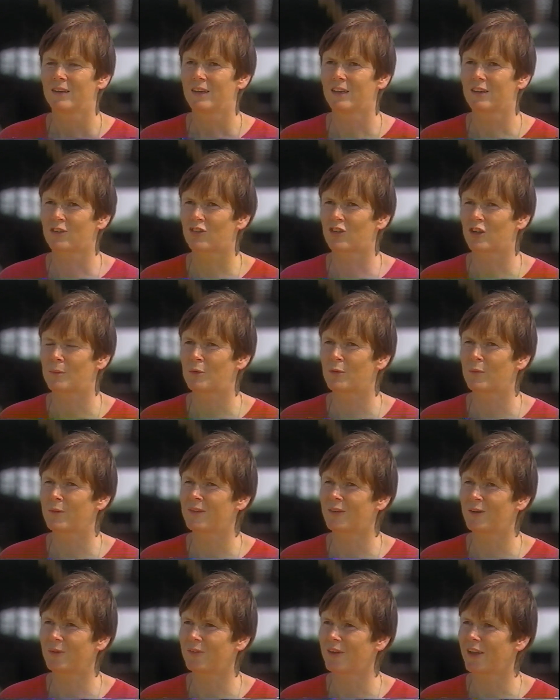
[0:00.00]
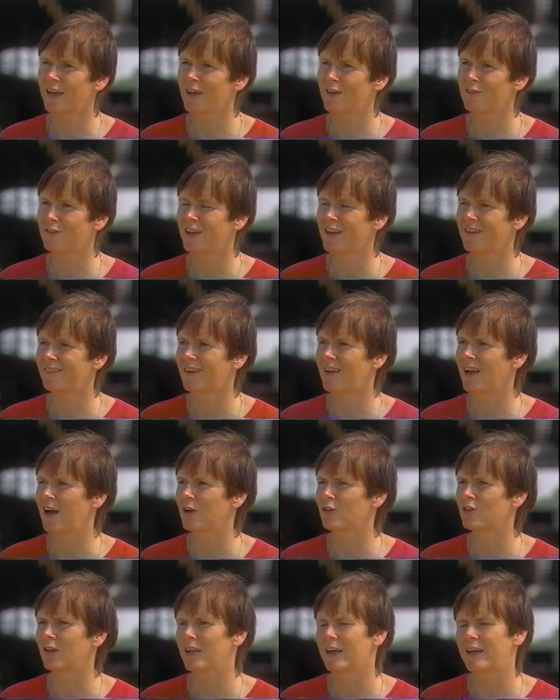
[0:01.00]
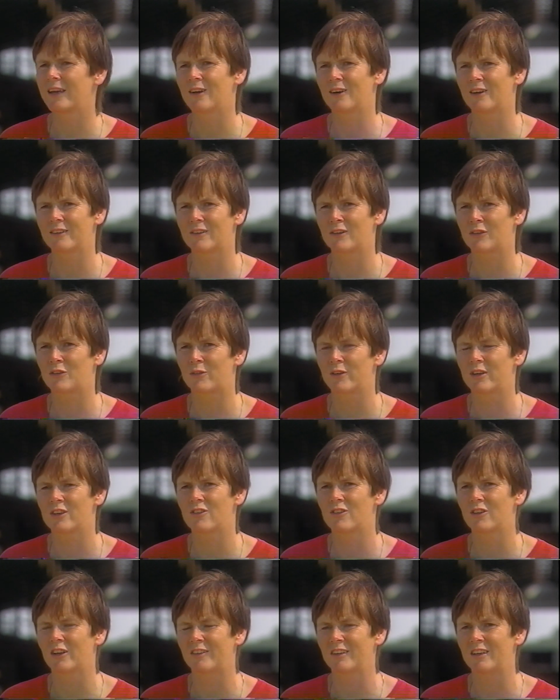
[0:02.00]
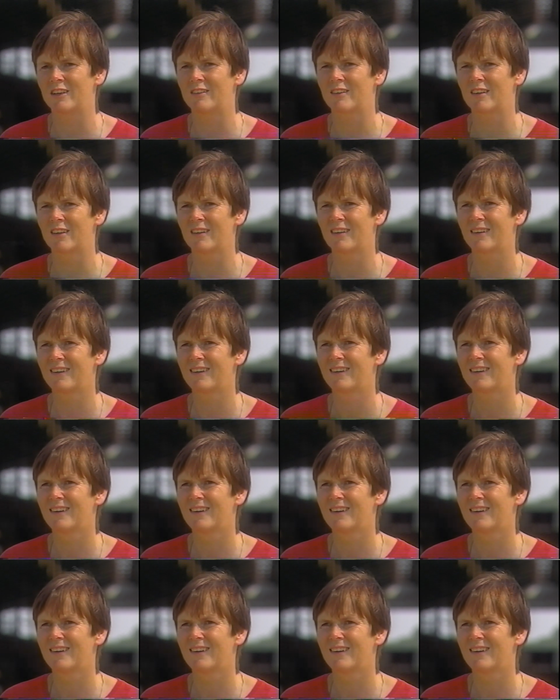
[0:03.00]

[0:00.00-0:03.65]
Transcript: In the summer we don't have that the cows are laying under the trees not eating,